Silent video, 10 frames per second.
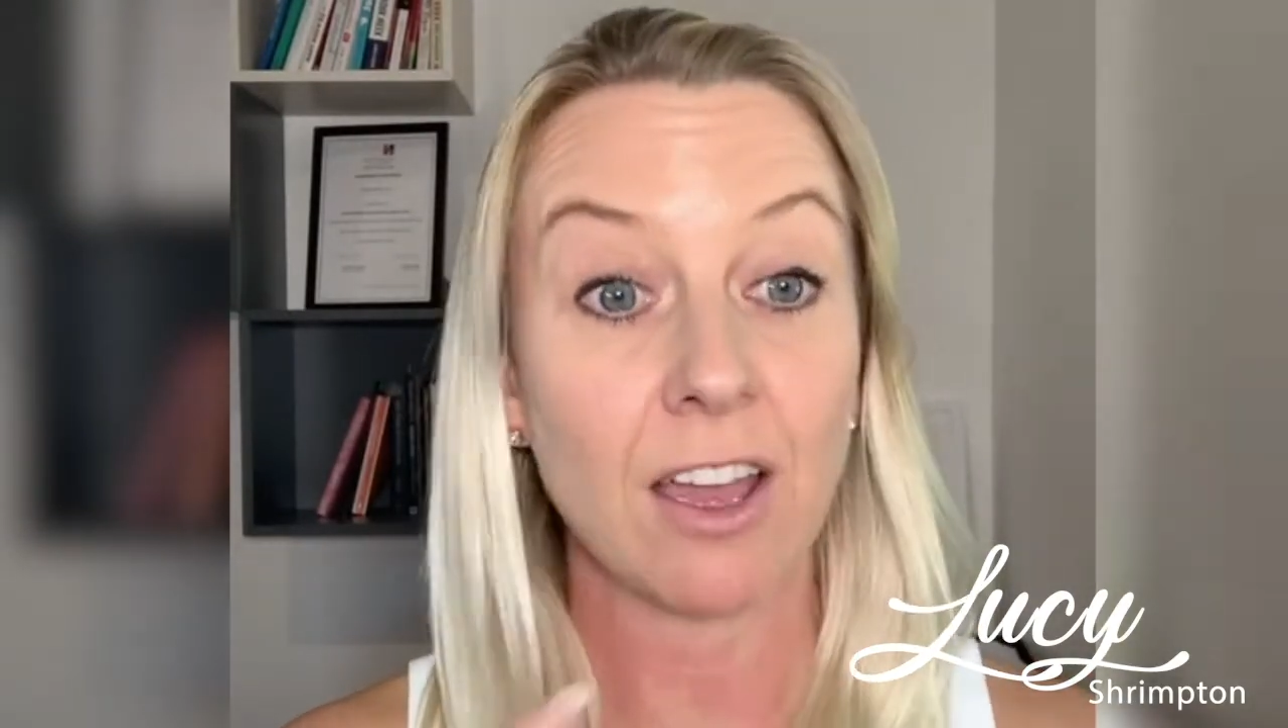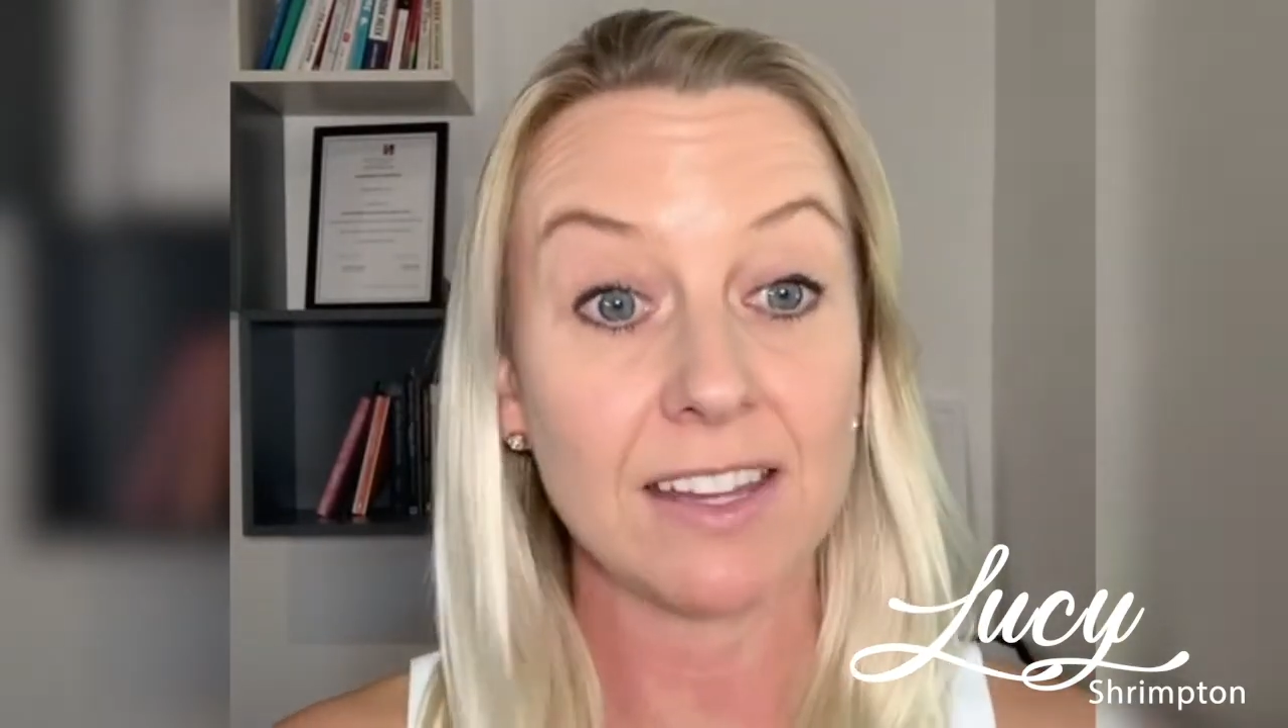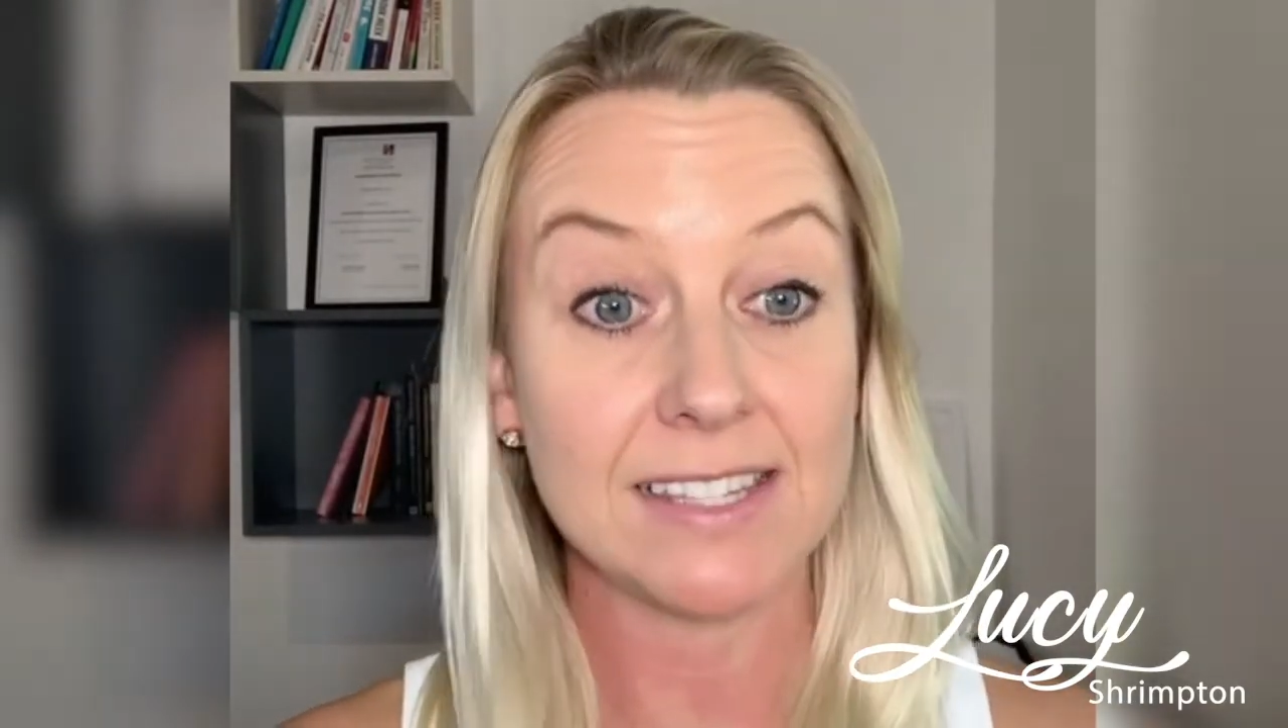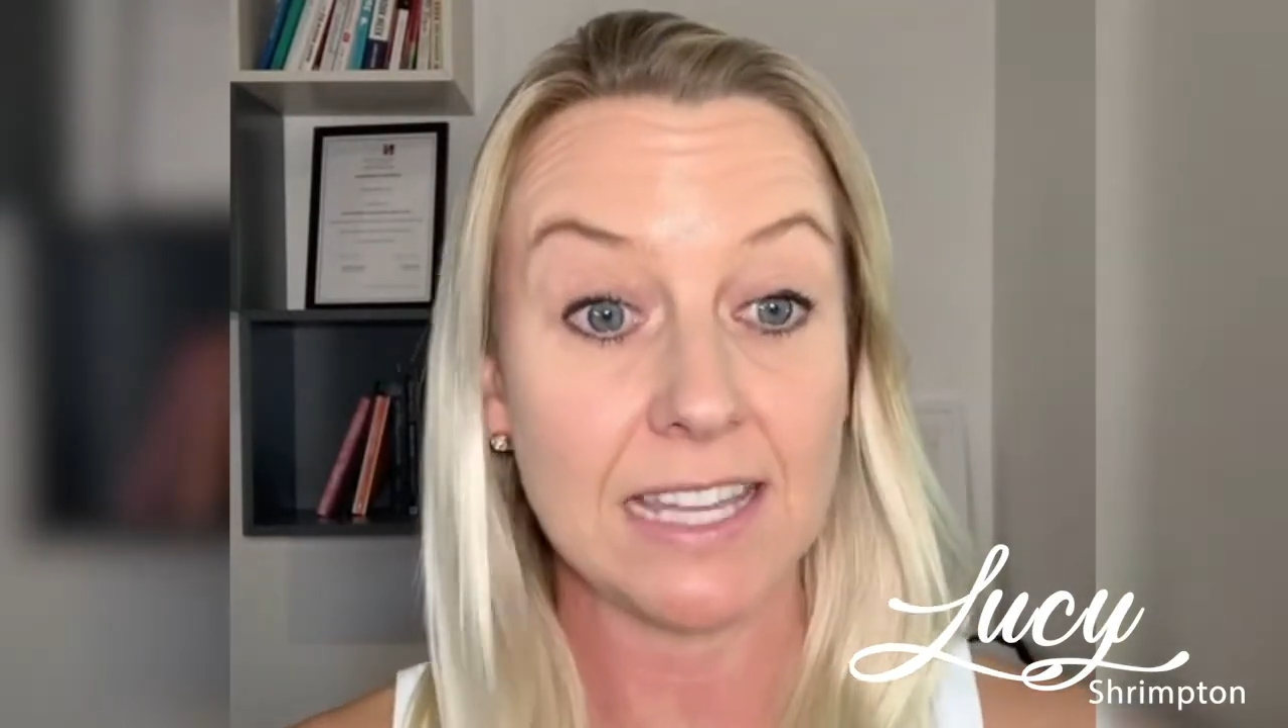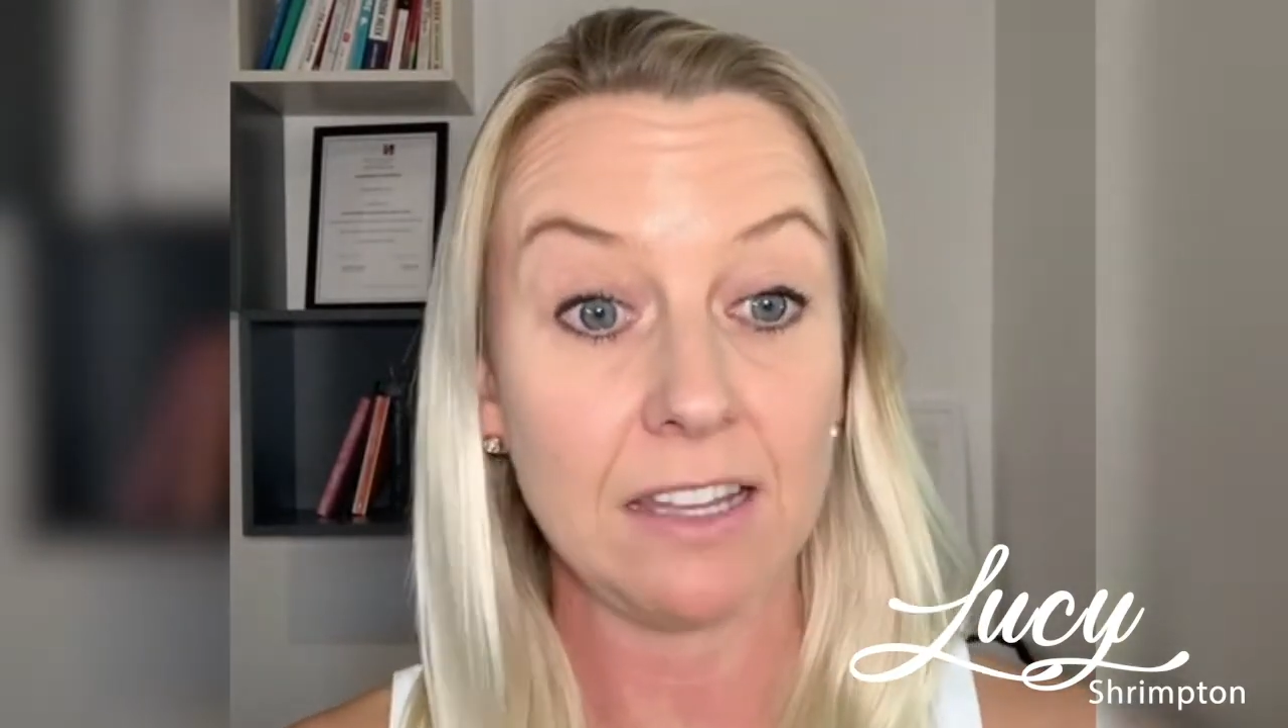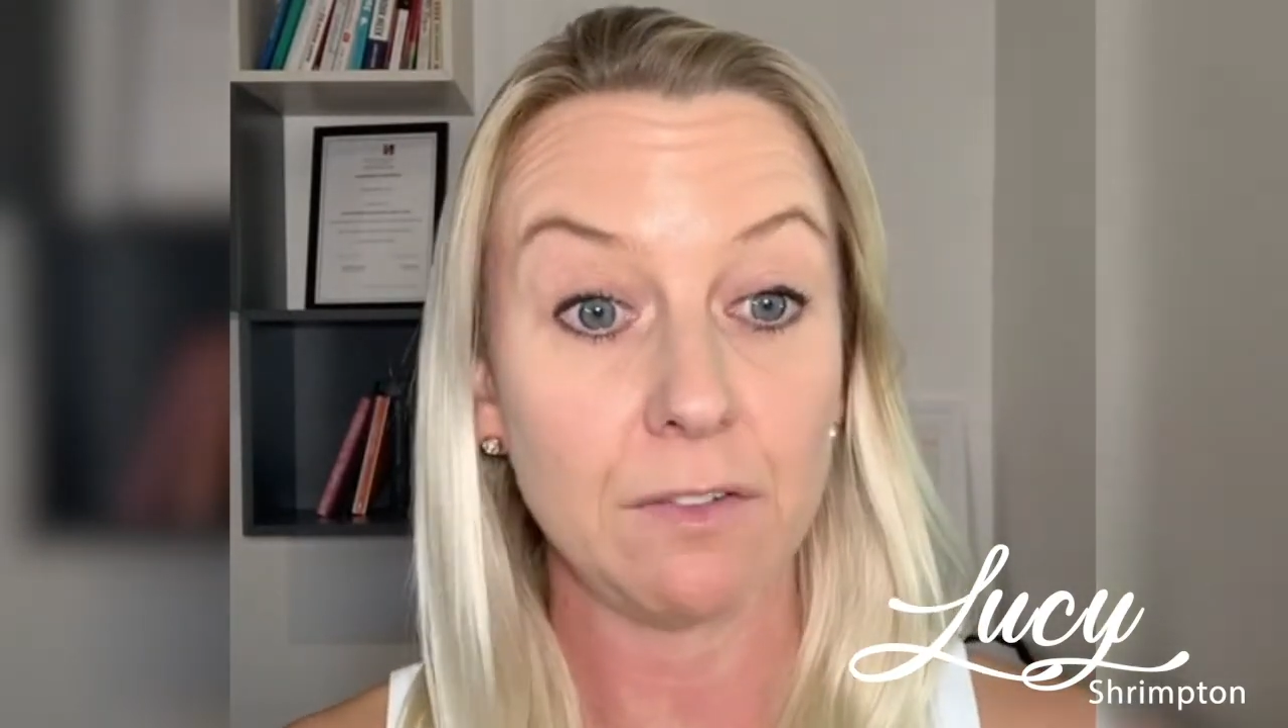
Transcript: I see